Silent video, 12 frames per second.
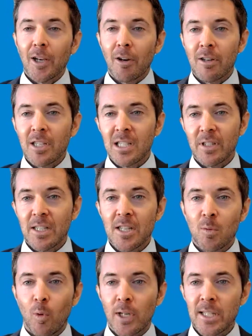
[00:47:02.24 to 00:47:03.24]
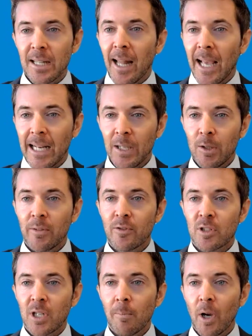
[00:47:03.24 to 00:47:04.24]
Christopher says, what is the likelihood of
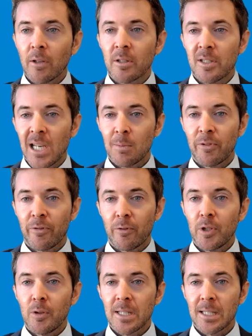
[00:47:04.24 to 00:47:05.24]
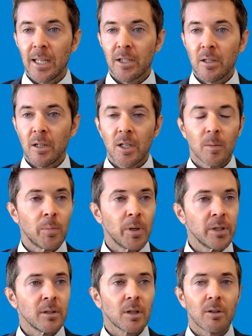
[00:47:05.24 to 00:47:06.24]
Trump going to jail before a US election, in your
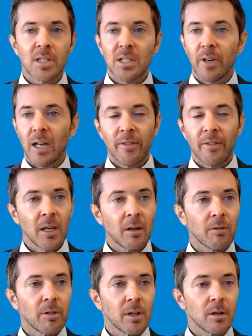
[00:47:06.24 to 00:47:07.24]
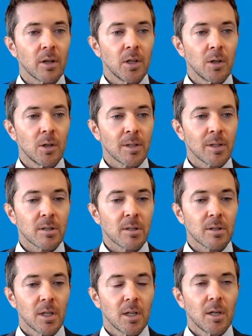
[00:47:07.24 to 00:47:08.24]
opinion? Christopher, I think that the
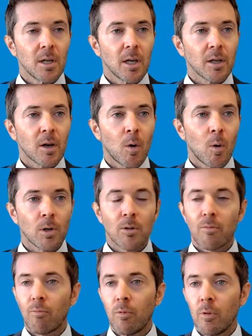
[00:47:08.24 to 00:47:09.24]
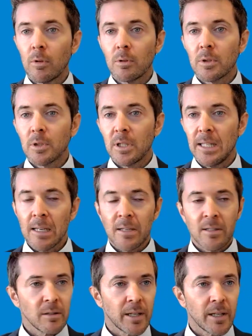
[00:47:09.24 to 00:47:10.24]
US court ruled
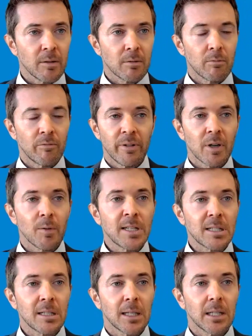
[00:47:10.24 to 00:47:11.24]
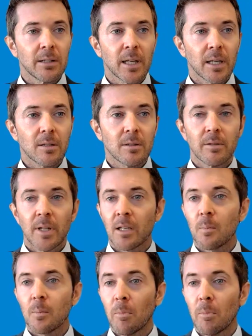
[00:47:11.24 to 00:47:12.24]
yesterday or very recently that
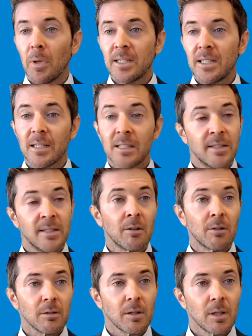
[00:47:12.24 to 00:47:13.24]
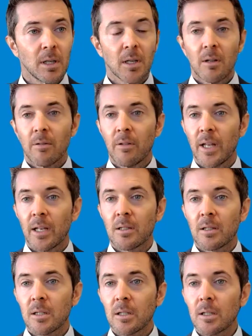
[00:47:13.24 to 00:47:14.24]
that probability is zero,
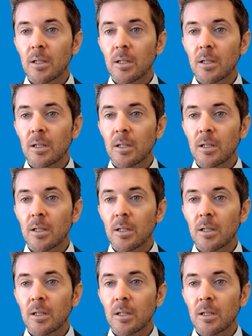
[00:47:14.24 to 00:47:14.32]
that